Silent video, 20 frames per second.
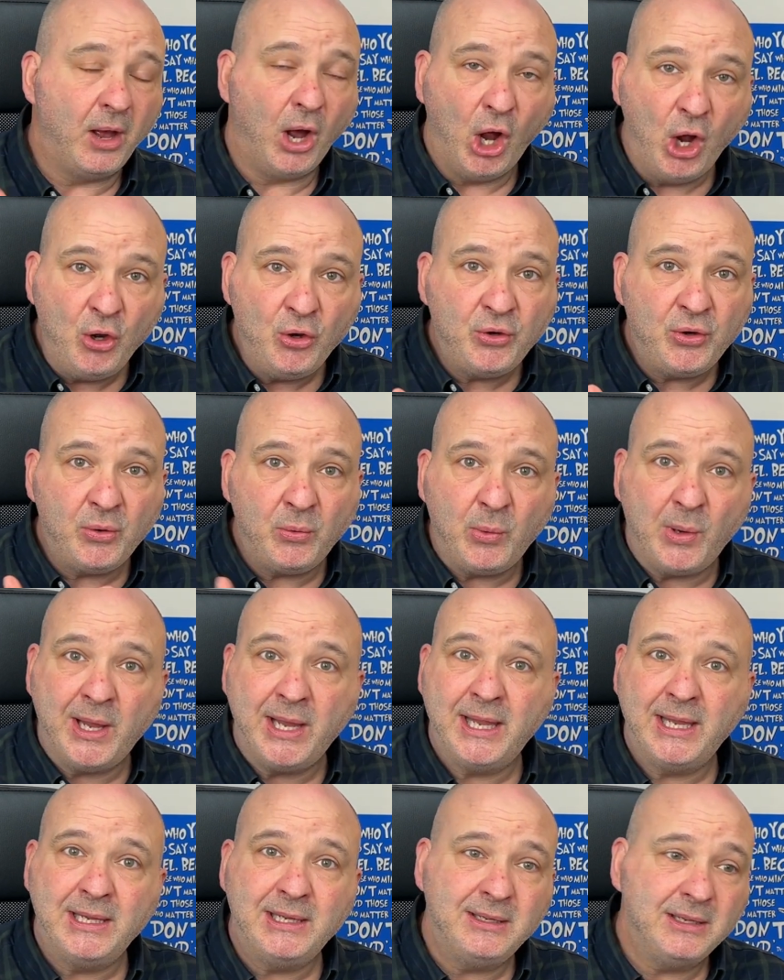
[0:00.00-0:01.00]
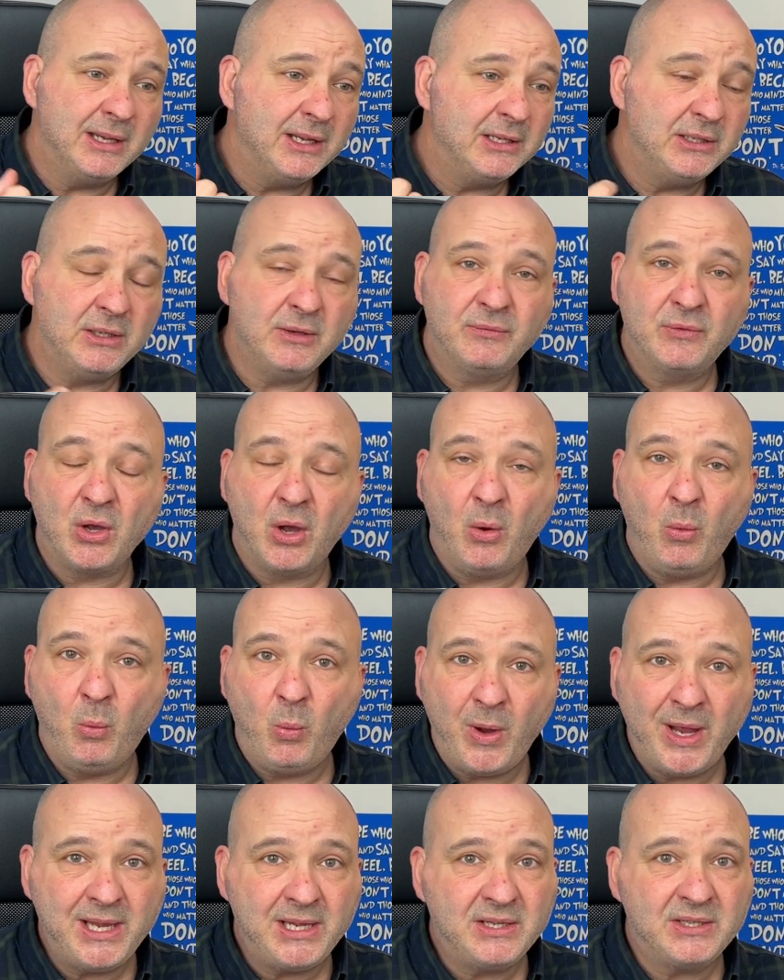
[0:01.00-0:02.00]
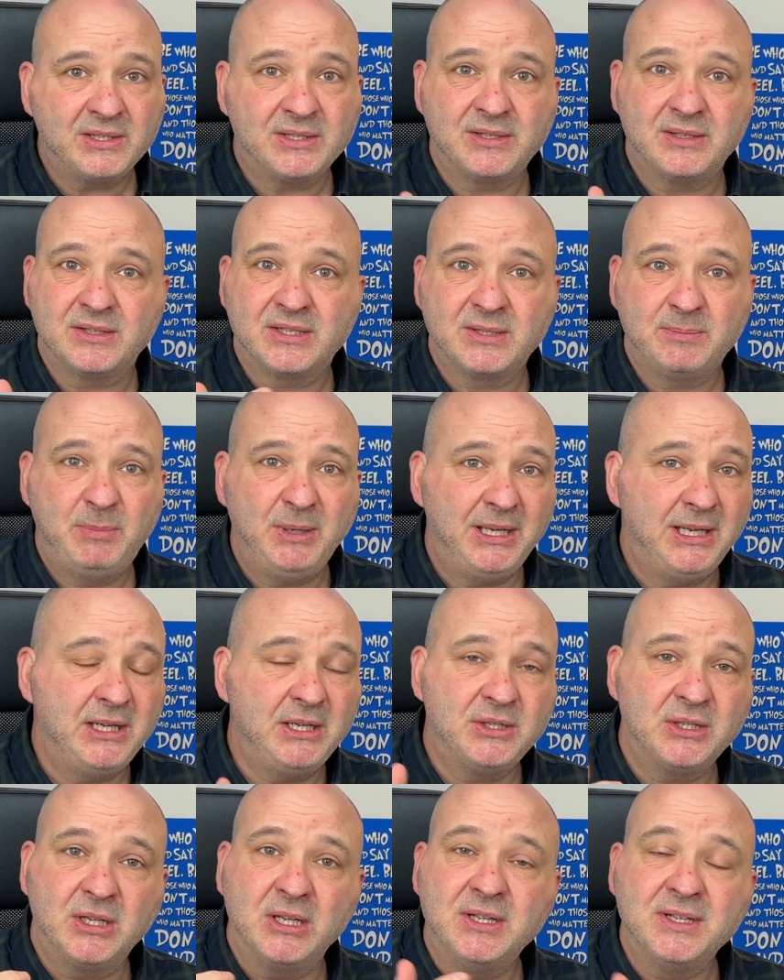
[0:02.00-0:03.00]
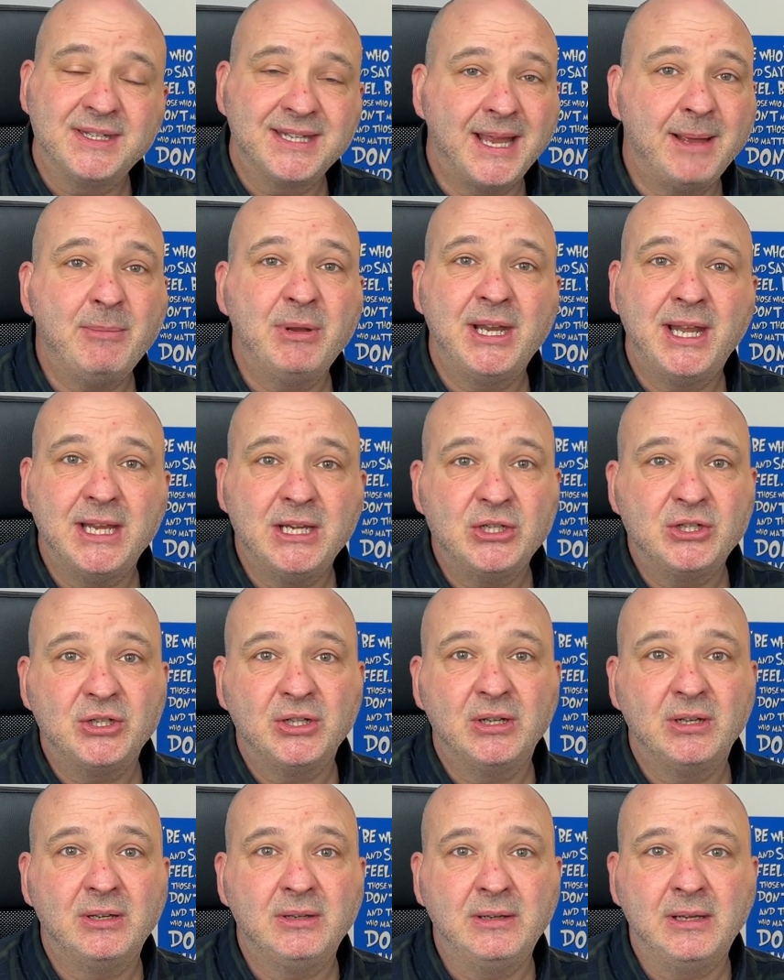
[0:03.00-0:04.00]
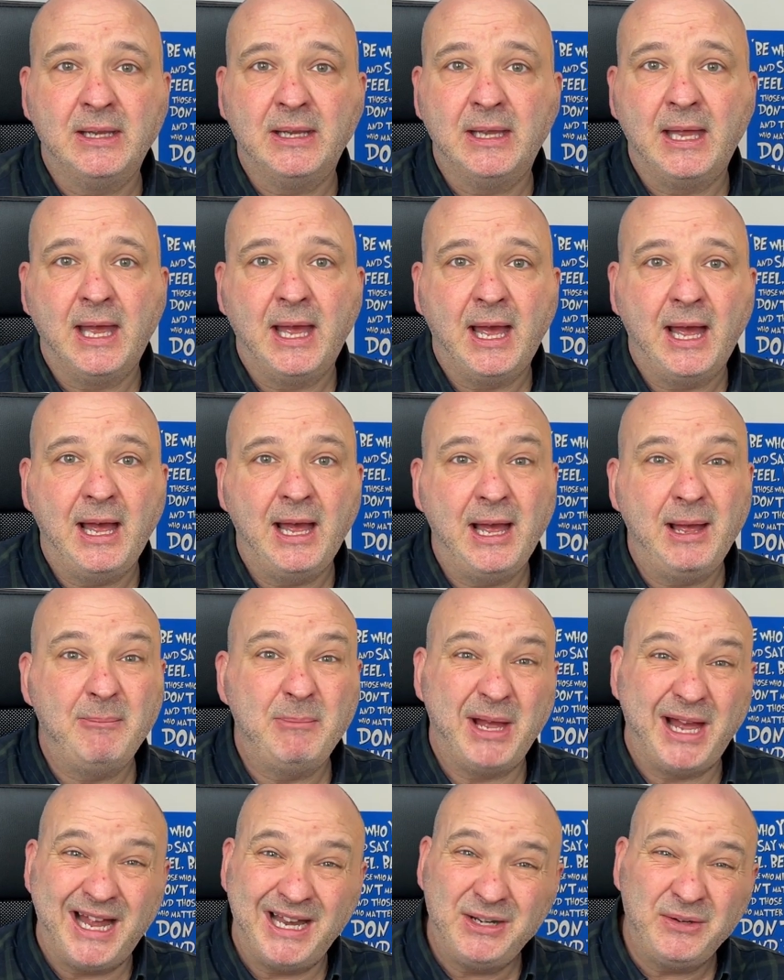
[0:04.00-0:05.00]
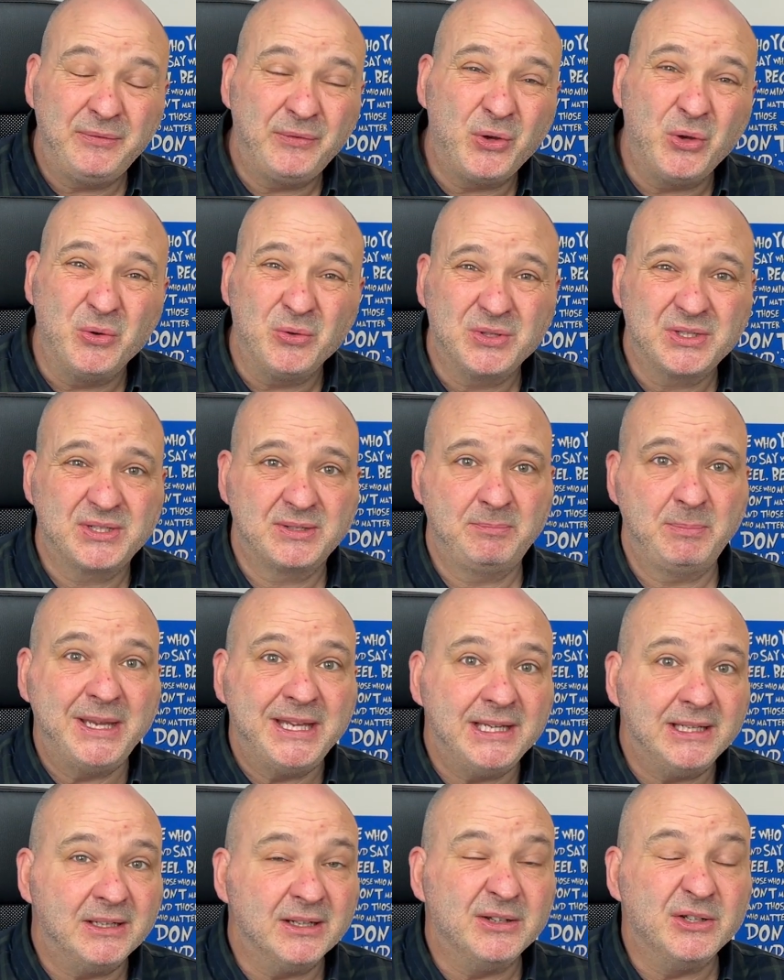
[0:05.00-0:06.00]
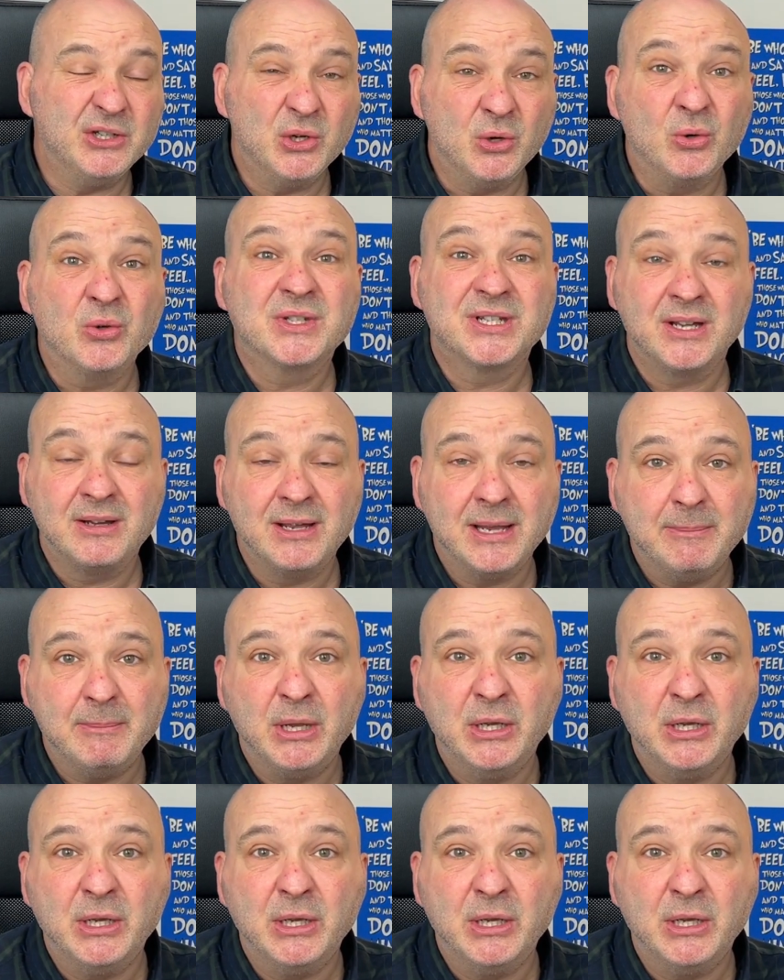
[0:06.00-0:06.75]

underweigh, you've got waste, spillage, contamination, and of course speed and your time.